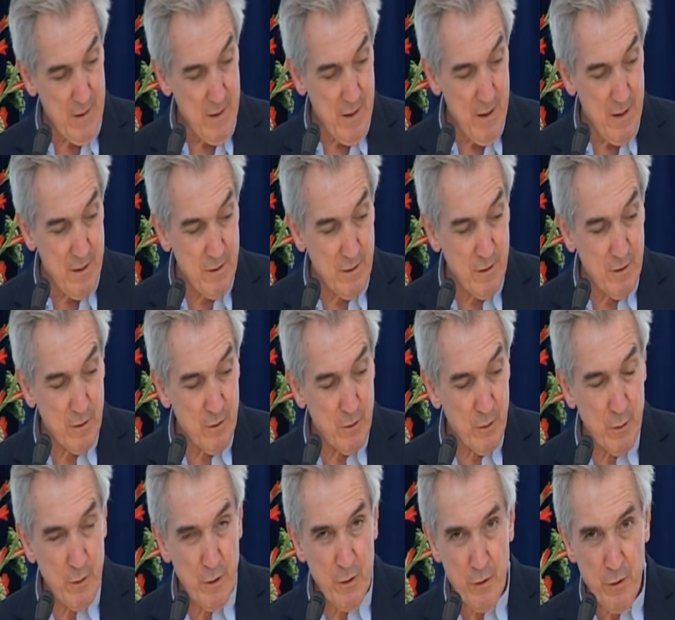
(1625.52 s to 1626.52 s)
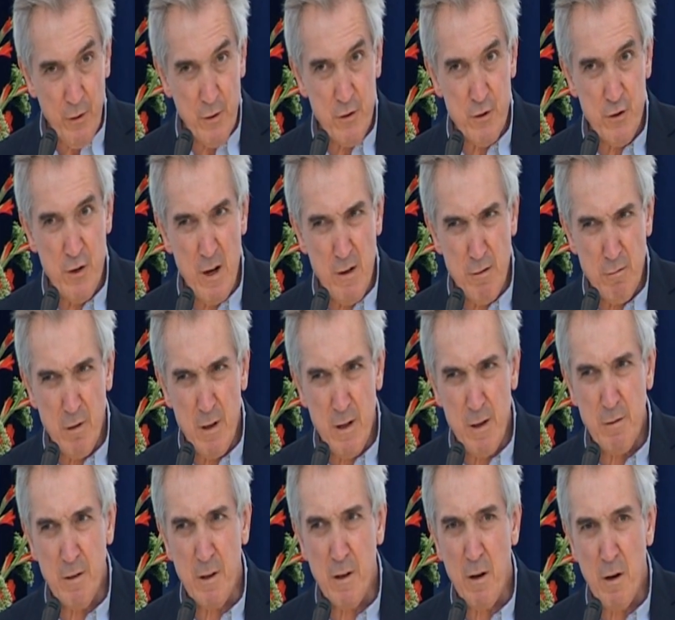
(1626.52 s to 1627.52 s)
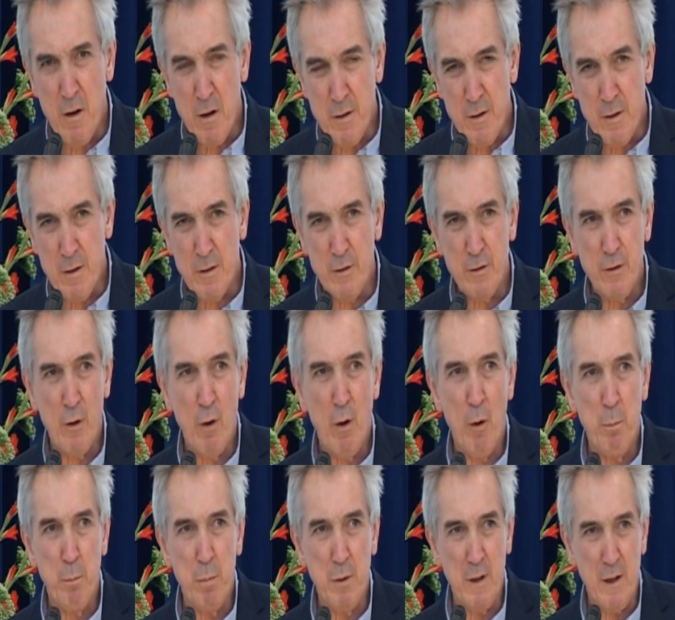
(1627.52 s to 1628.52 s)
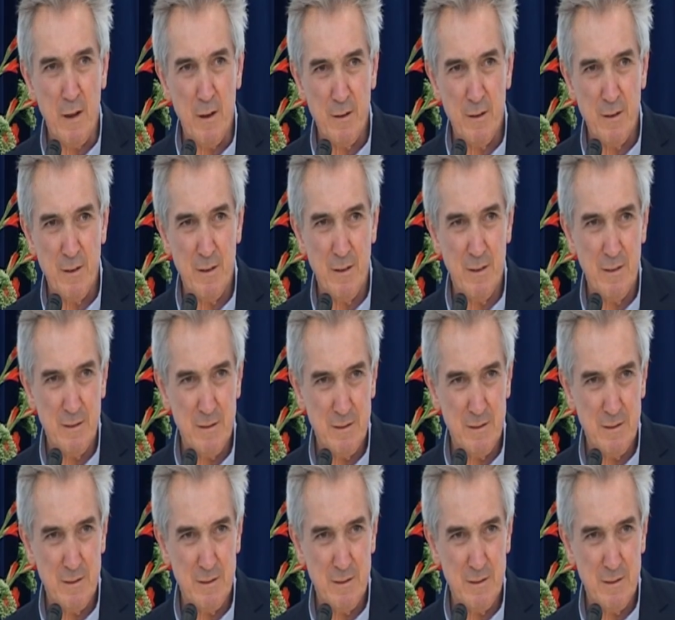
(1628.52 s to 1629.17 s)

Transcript: Eating disorders are generally regarded as complex.